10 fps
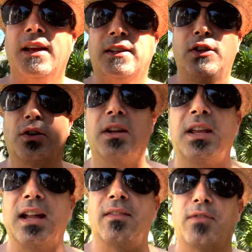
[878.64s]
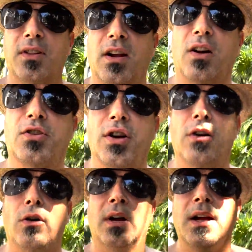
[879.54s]
than you're gonna get it for the
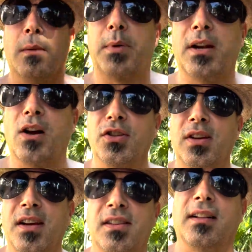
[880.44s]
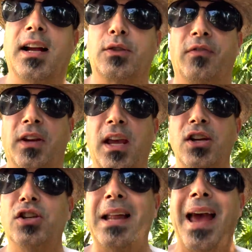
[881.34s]
Arturo, but it also has the
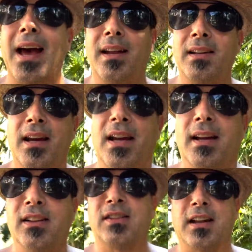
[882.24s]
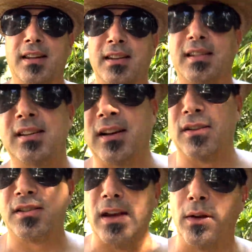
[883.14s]
electrification and instead of the
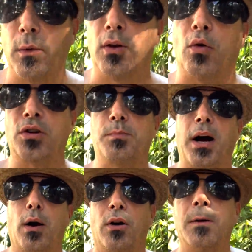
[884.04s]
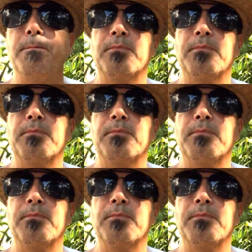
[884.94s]
671 horsepower,